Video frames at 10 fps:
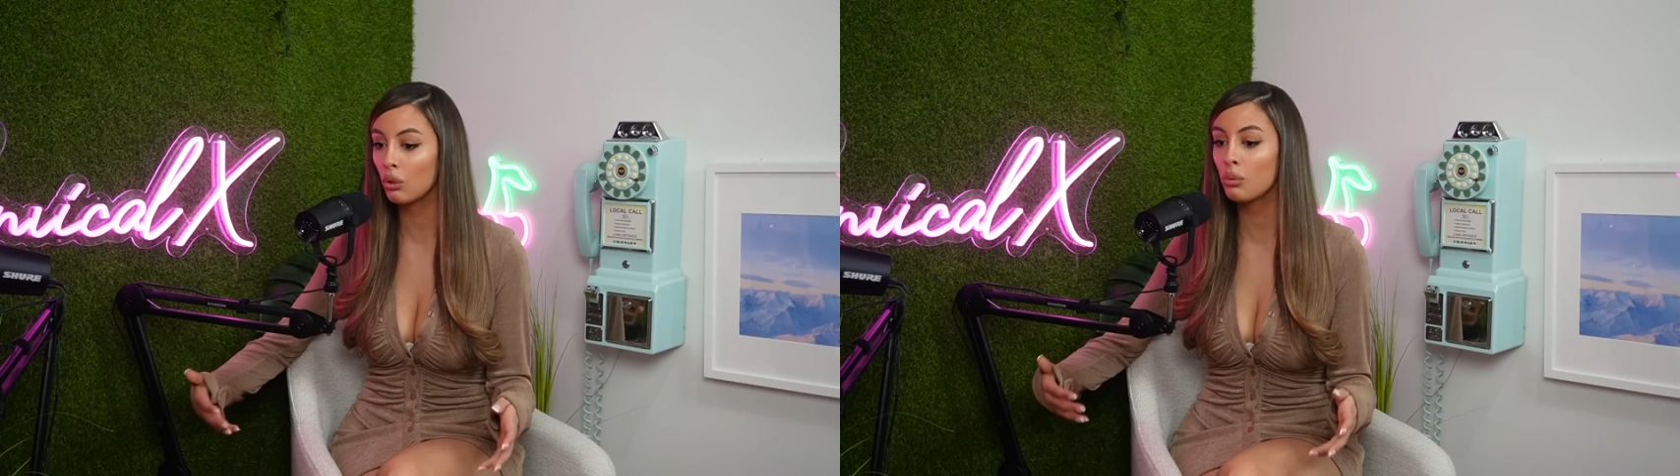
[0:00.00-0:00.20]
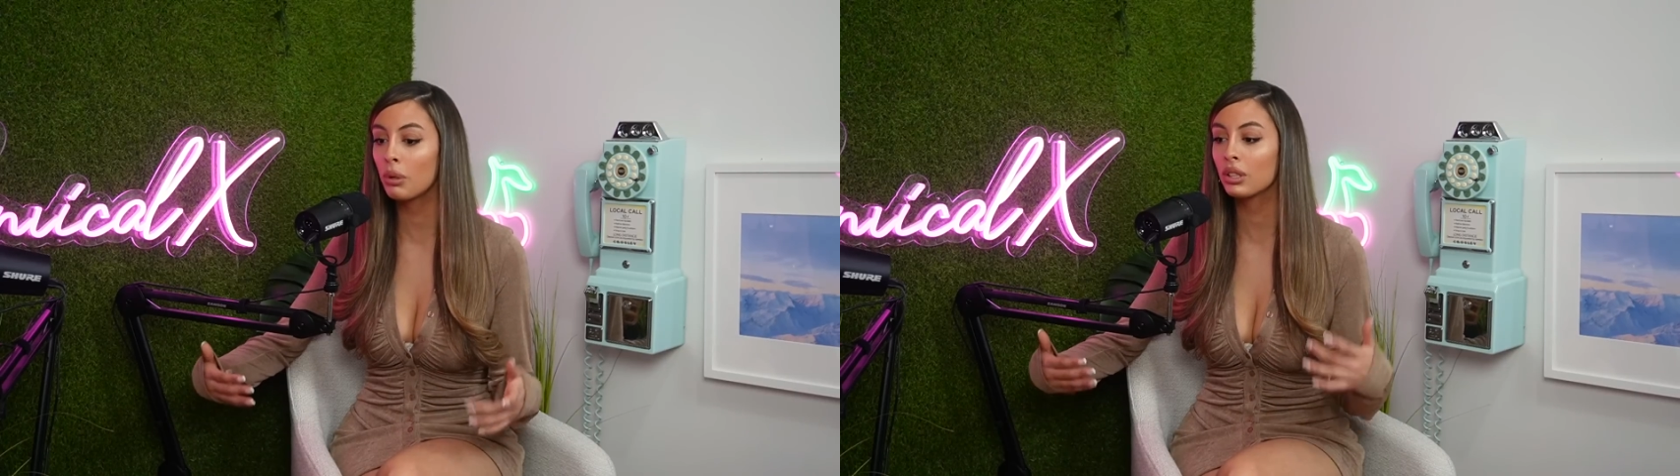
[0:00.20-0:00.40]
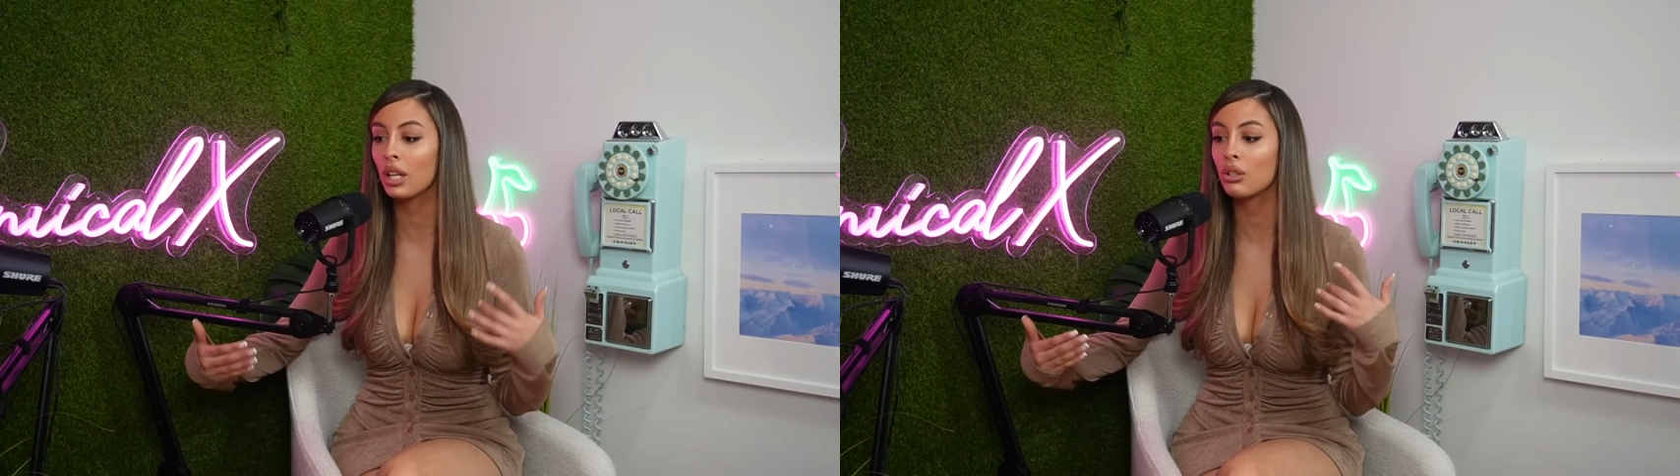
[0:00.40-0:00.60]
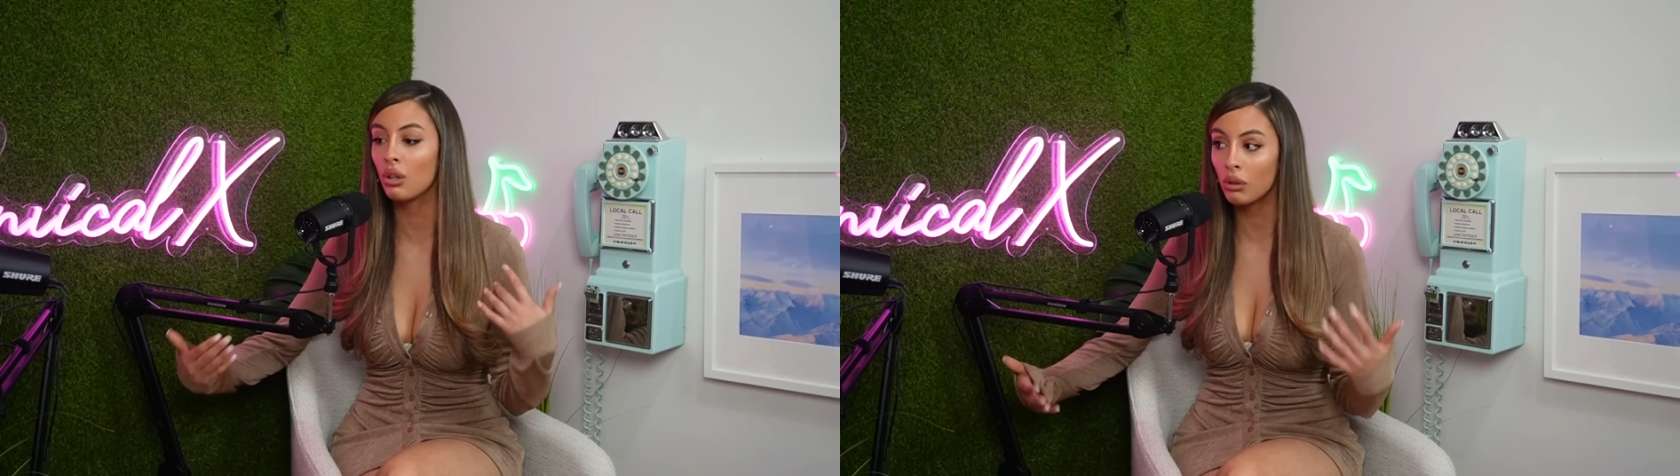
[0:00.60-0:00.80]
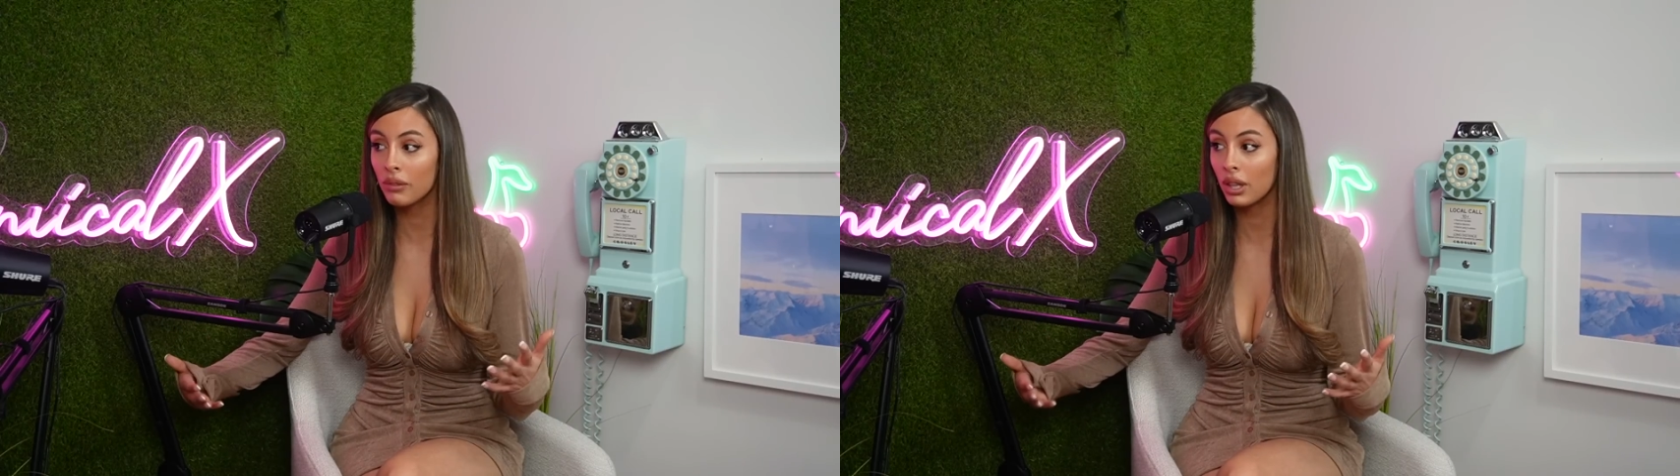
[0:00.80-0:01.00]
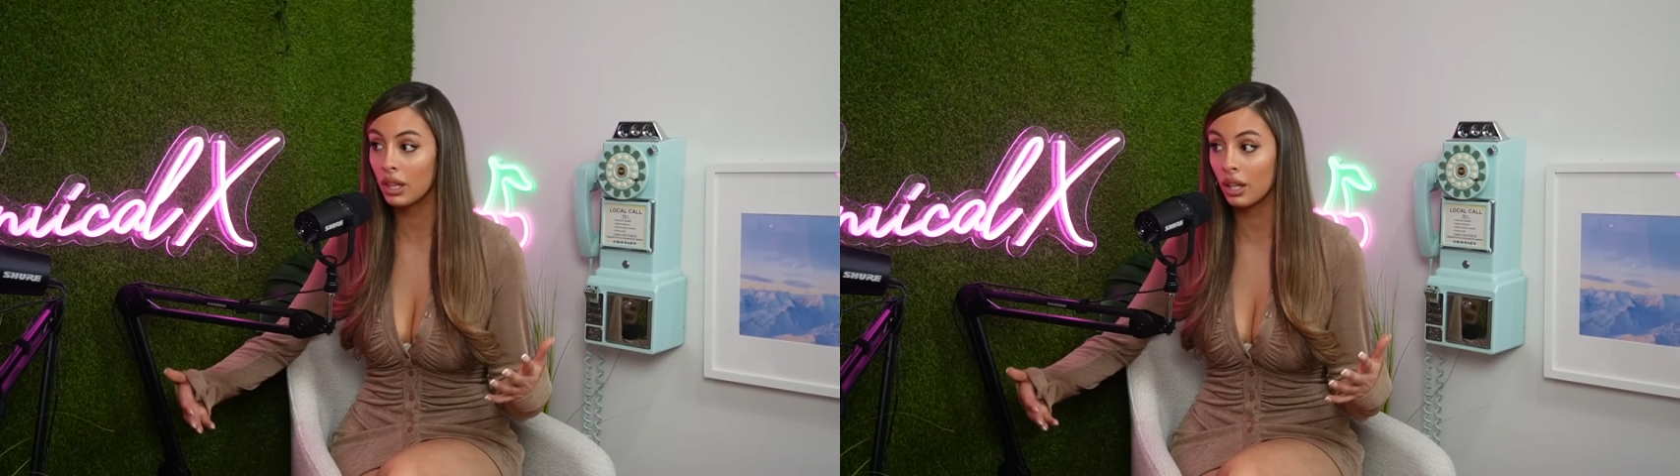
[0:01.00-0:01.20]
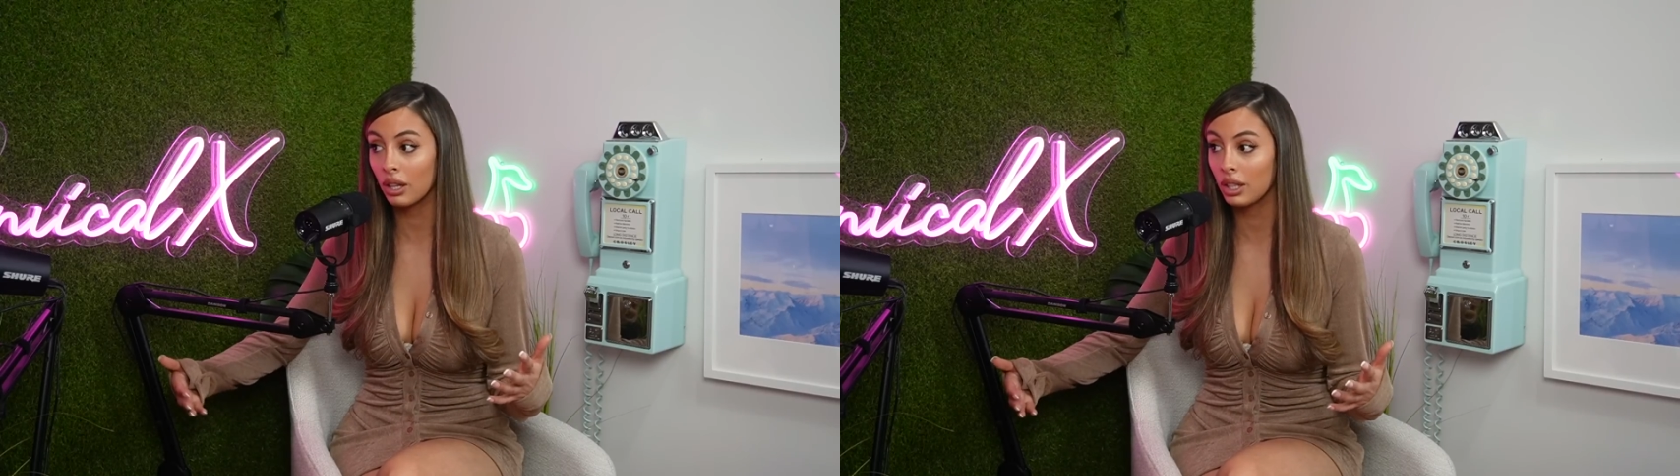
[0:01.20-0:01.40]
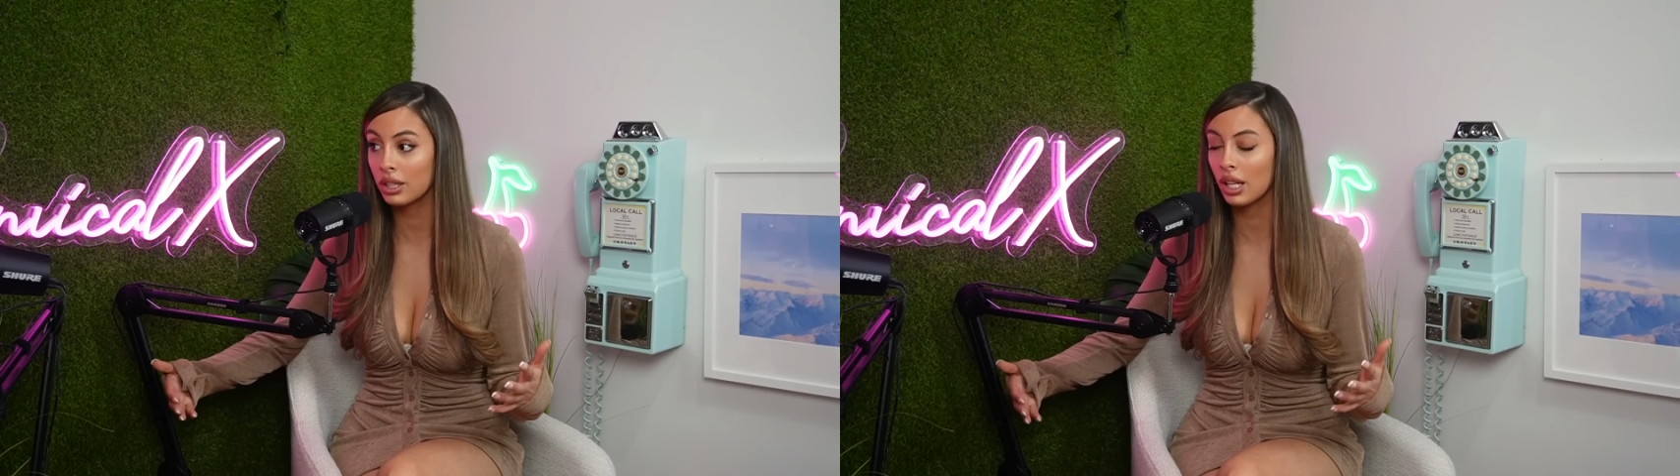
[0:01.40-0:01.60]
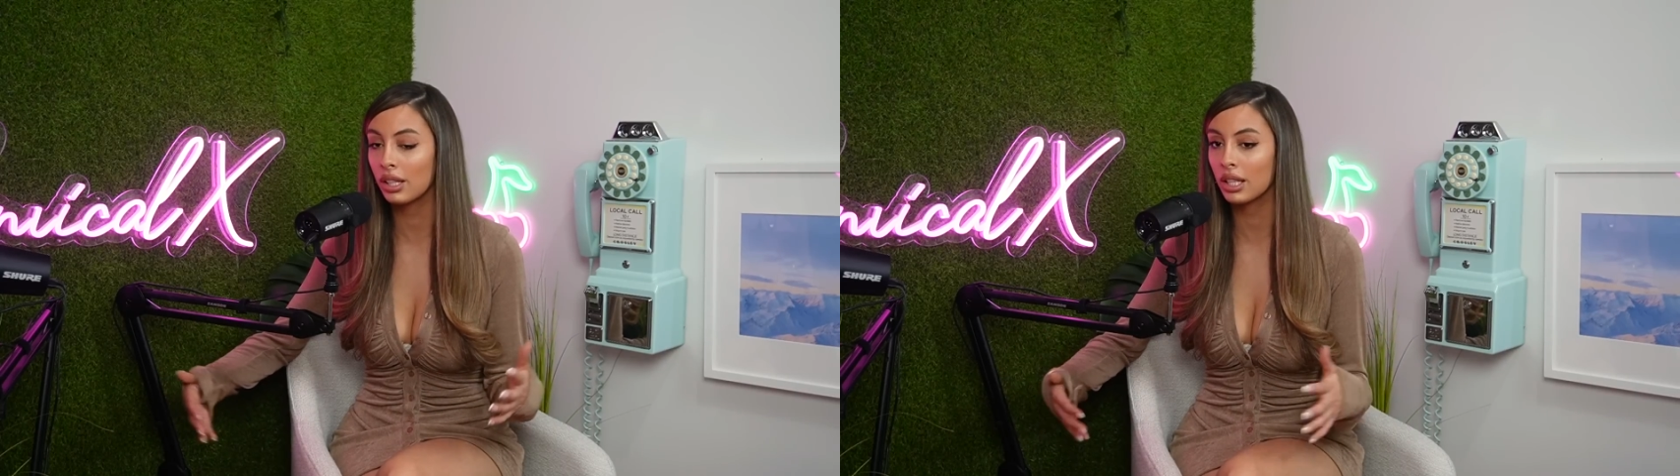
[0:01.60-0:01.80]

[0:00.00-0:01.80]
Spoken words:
Ubers and don't even think of these things.